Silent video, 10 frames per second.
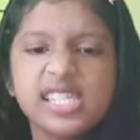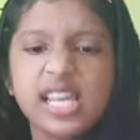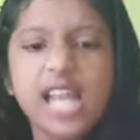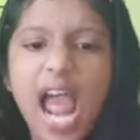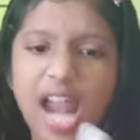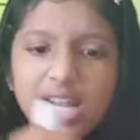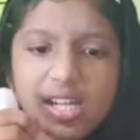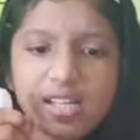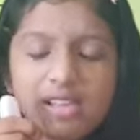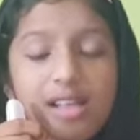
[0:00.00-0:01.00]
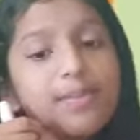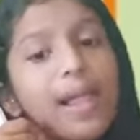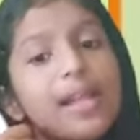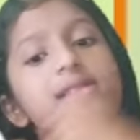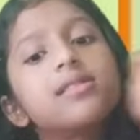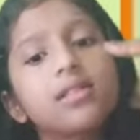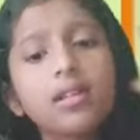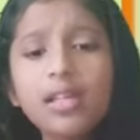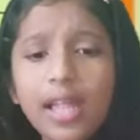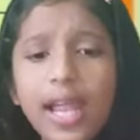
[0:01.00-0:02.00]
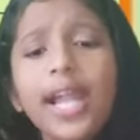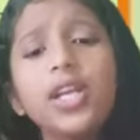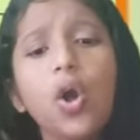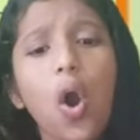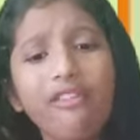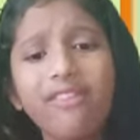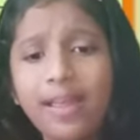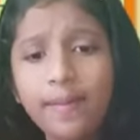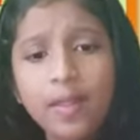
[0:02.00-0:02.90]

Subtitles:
sit and it sucks blood, it go away.